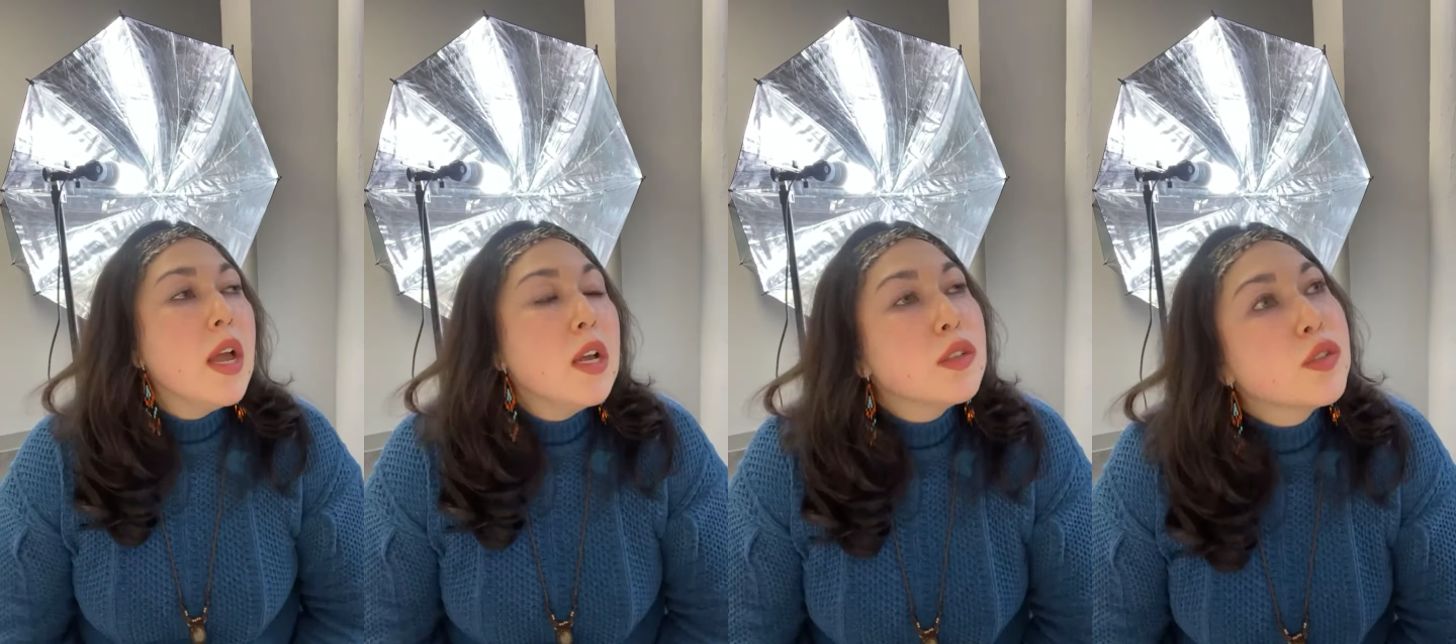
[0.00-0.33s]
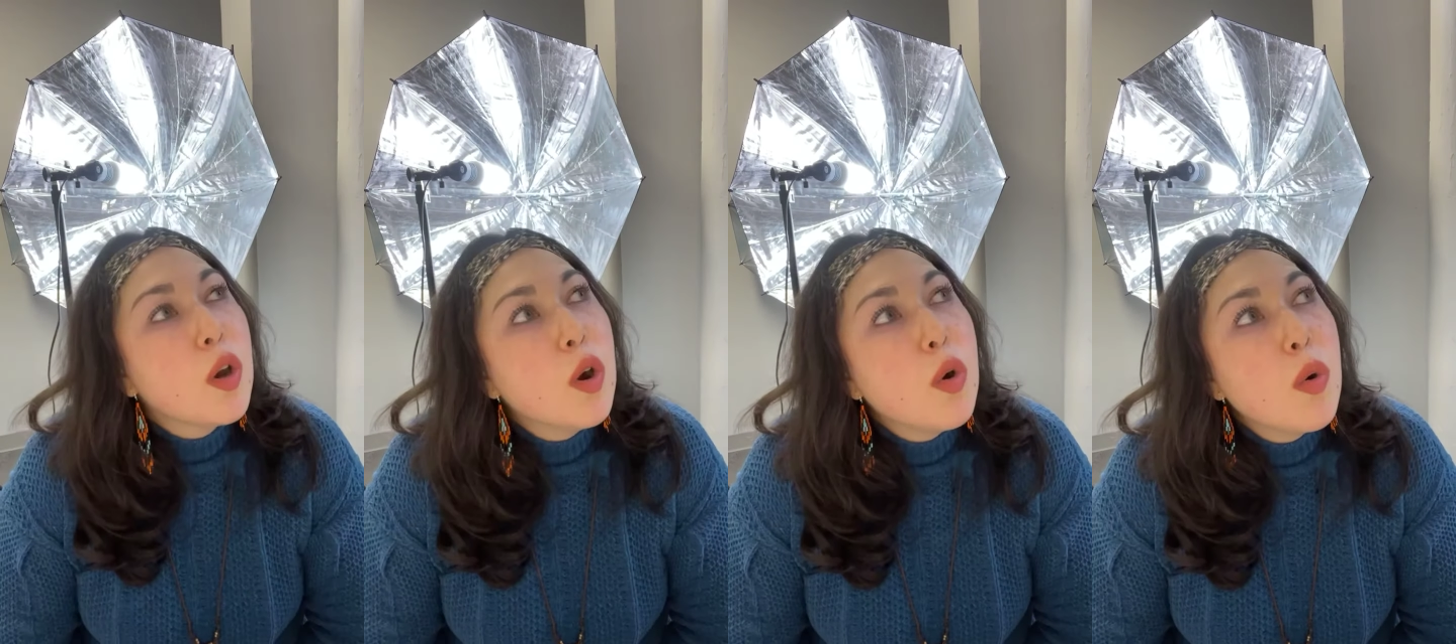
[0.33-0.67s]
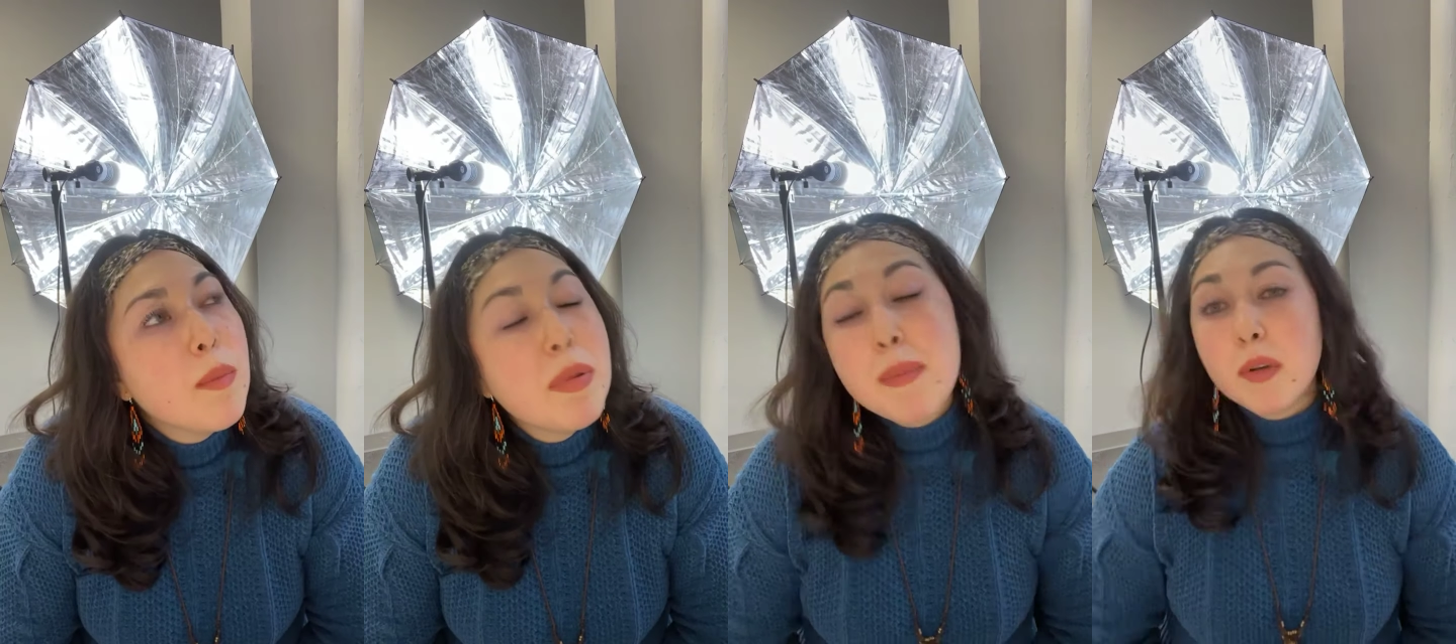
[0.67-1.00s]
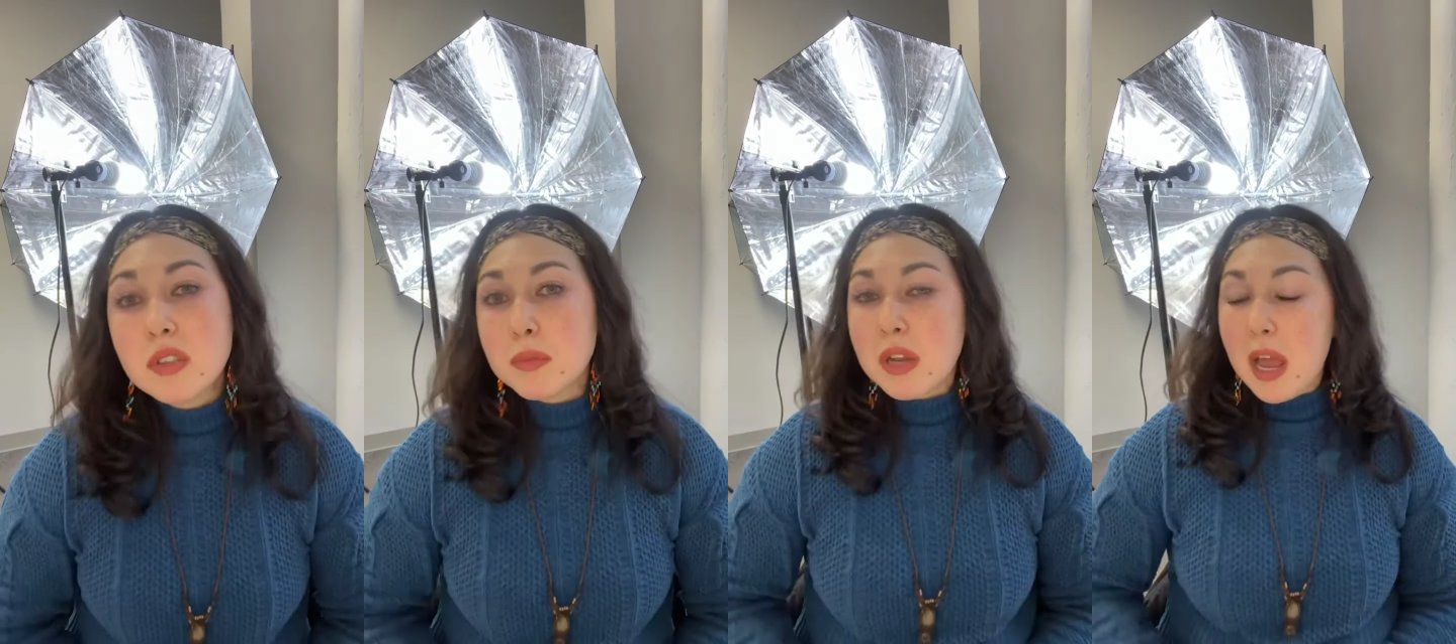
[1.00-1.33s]
So people
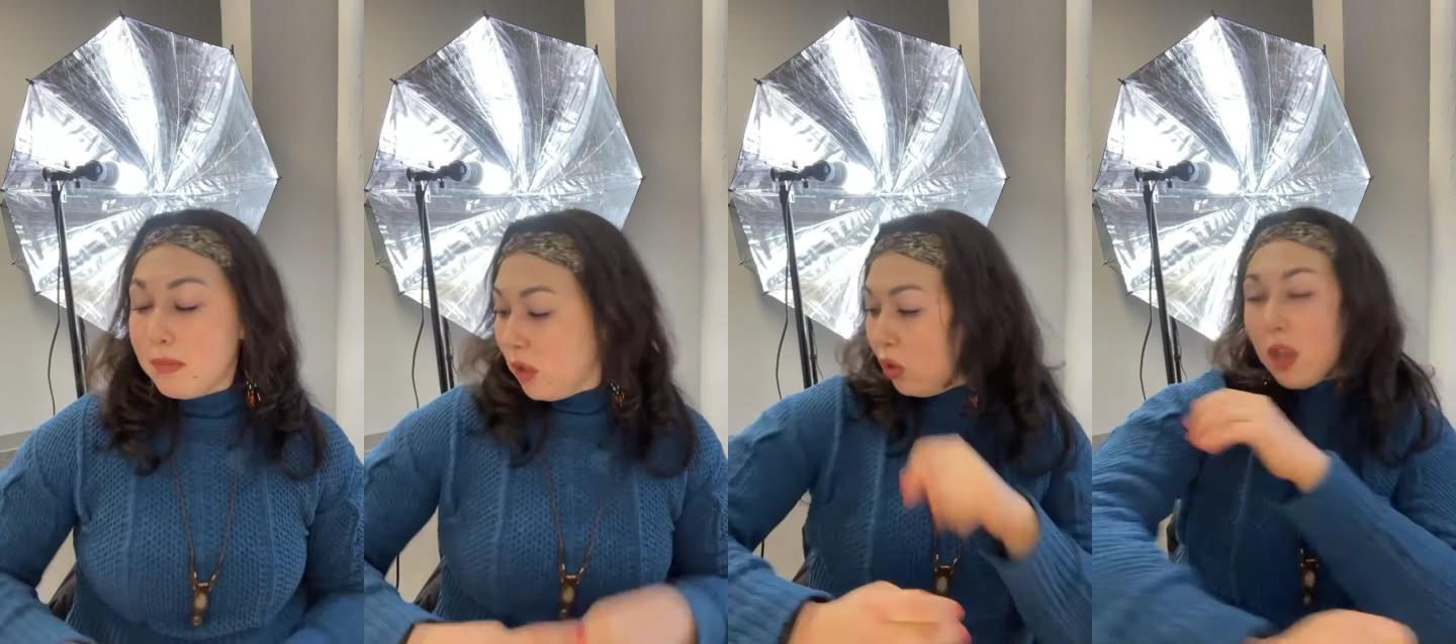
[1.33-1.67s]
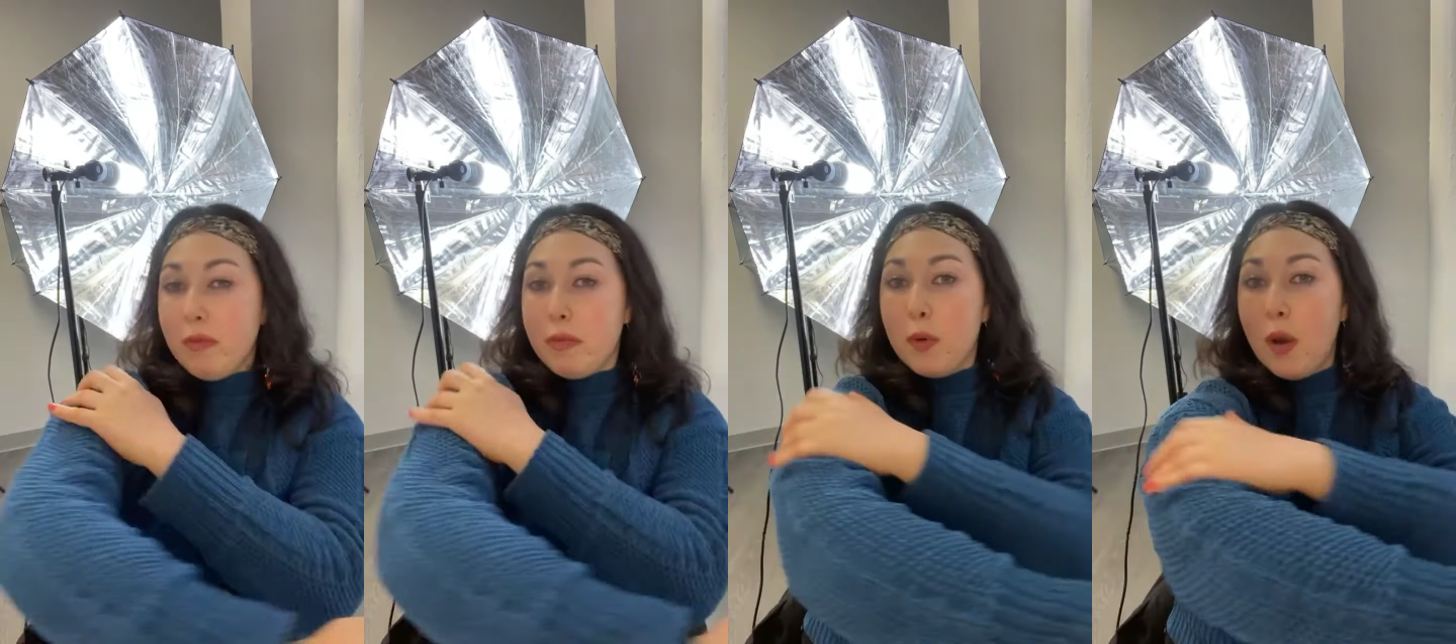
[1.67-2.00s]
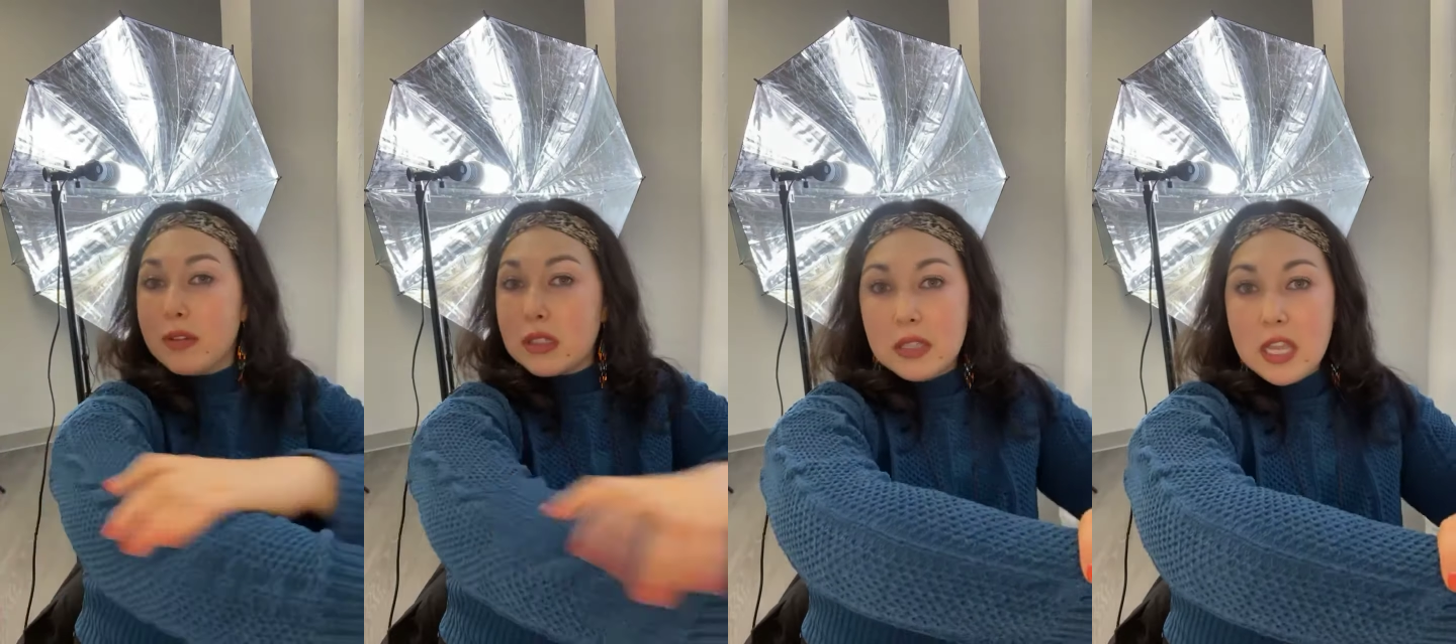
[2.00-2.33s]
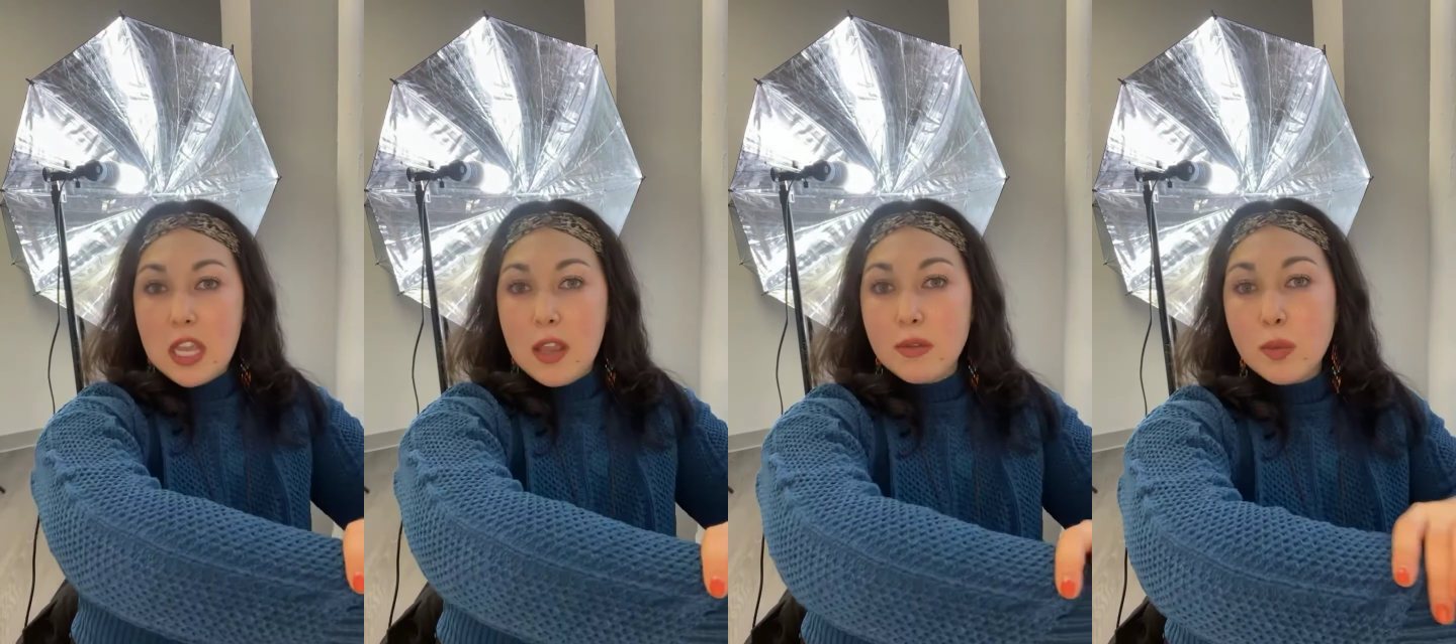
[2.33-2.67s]
sometimes are looking for people who have
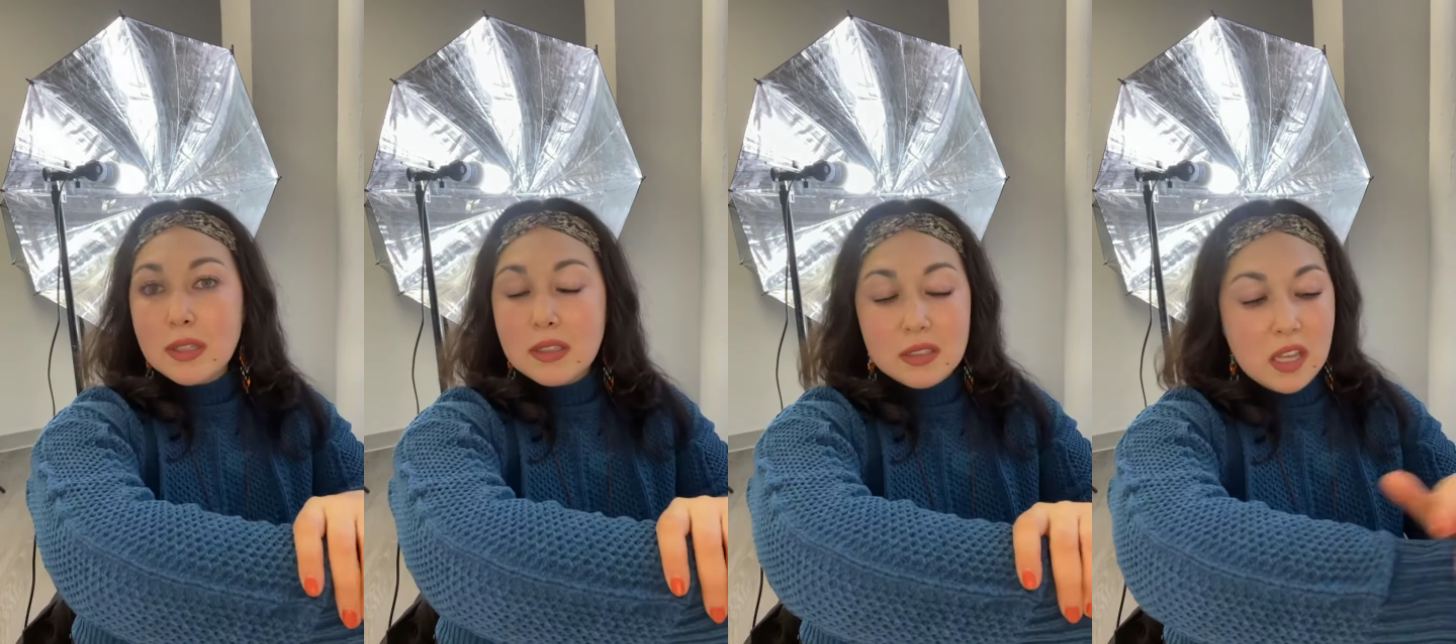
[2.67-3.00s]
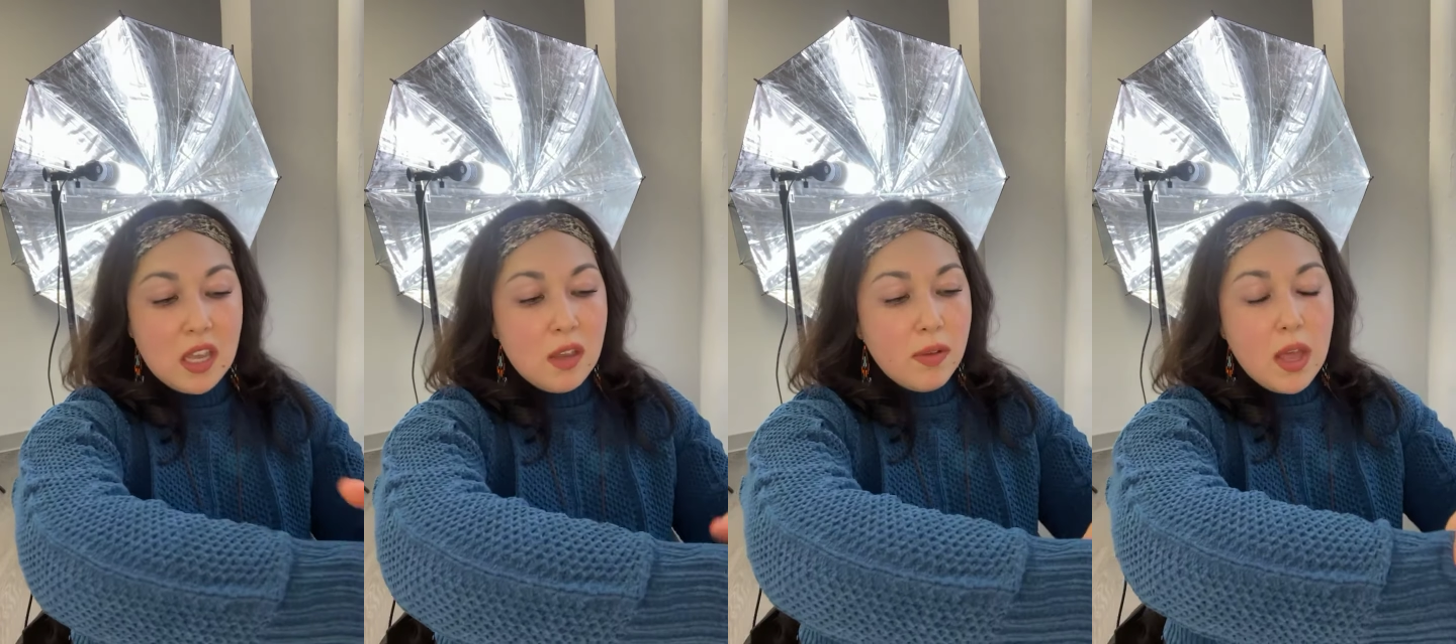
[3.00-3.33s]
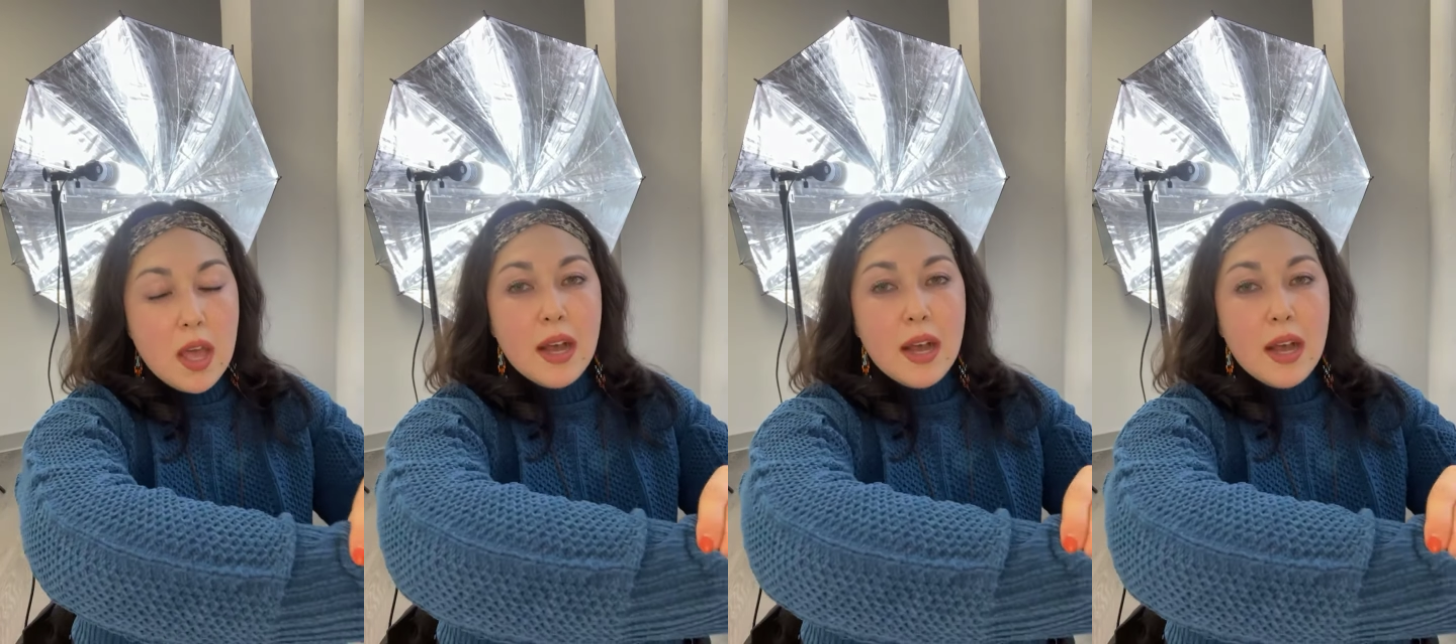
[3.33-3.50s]
sleeves. What's a sleeve?